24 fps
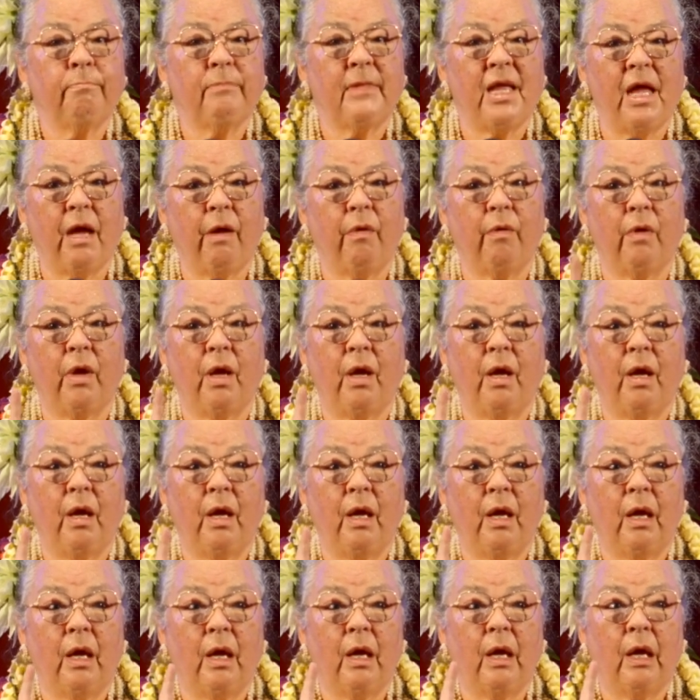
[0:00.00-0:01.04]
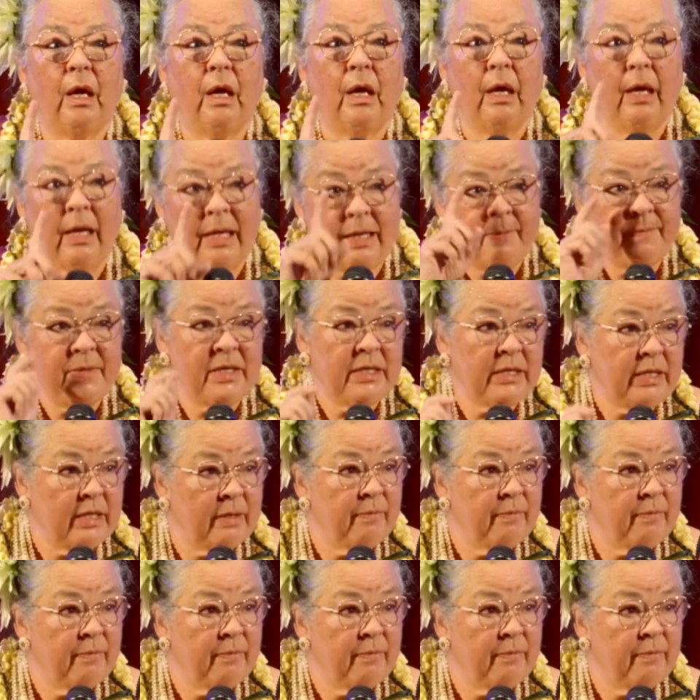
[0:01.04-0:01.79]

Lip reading: Now, I'm an